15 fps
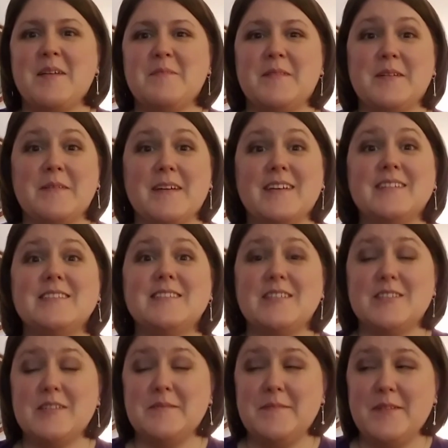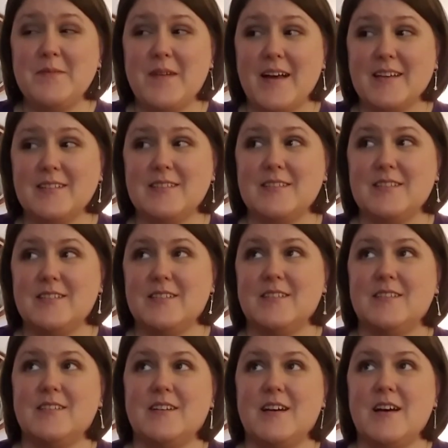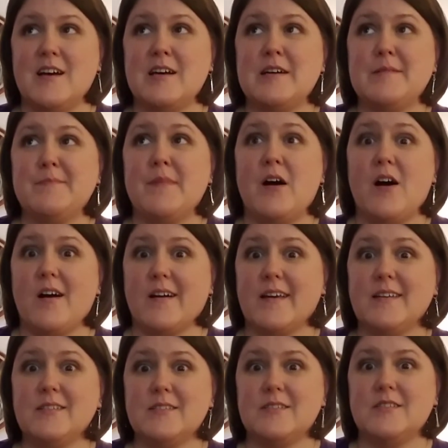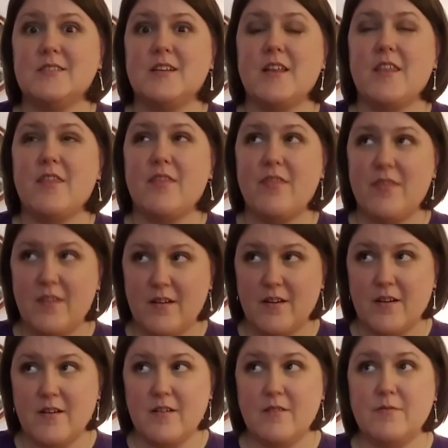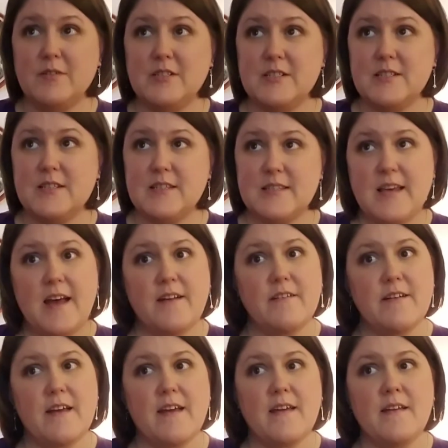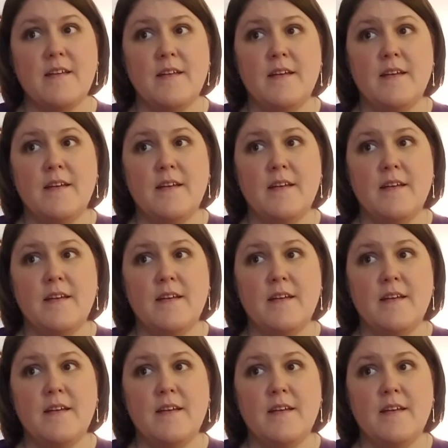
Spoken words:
Anyway, Stitches Midwest, August 3rd, which is the Saturday,